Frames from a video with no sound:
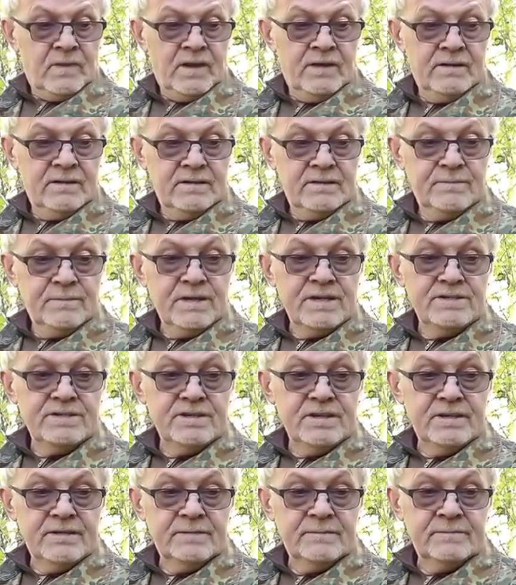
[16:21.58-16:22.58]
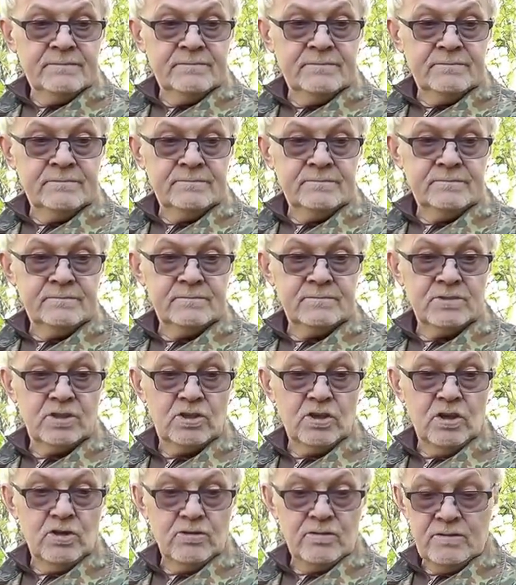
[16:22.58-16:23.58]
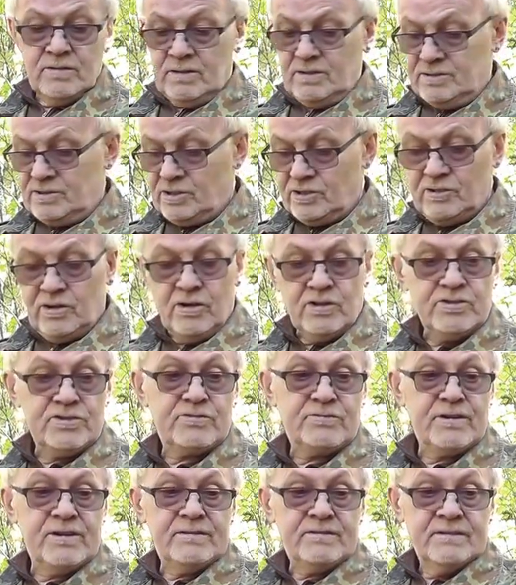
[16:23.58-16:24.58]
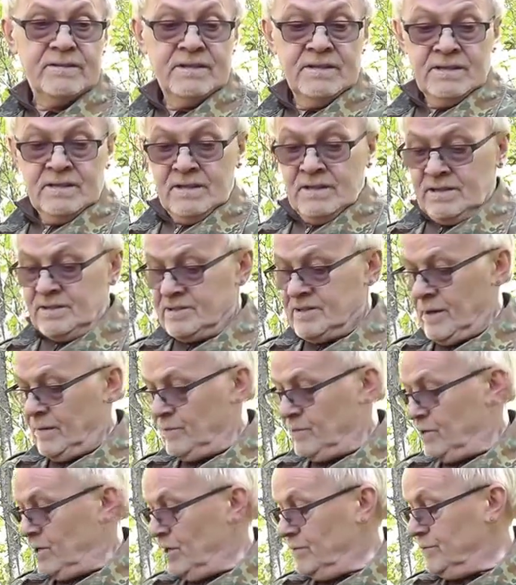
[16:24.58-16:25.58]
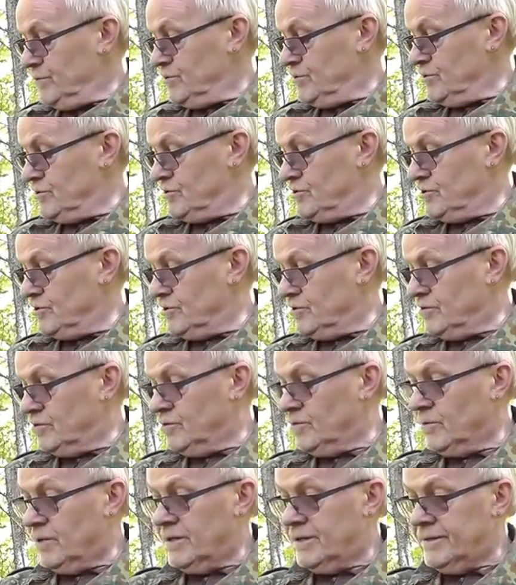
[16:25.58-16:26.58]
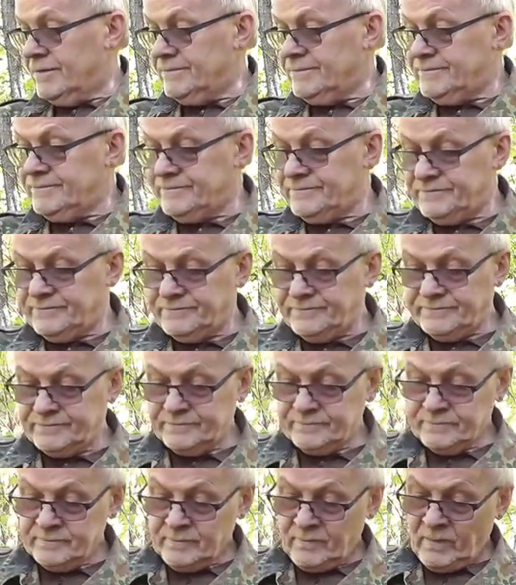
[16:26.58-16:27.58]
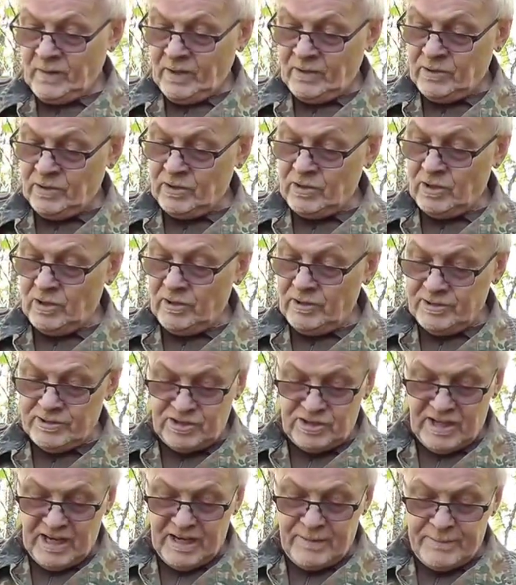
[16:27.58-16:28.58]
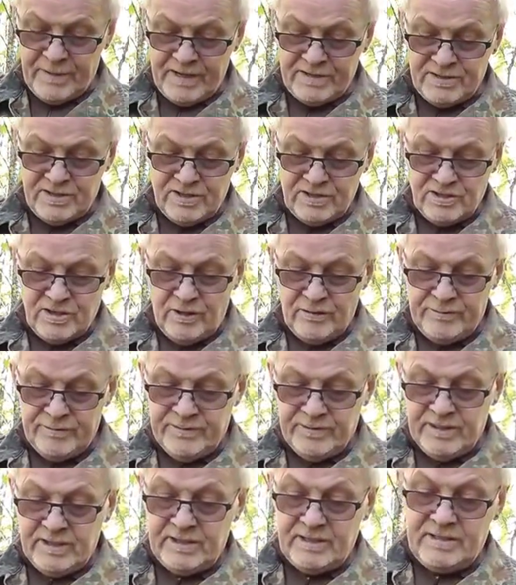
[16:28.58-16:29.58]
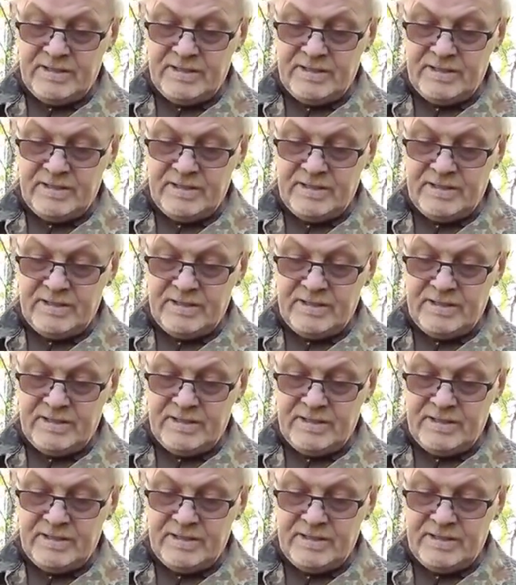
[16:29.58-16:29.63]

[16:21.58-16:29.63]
a, um, a medium co uh, to coarse grip sandpaper just to uh, knock all the sharp edges off and the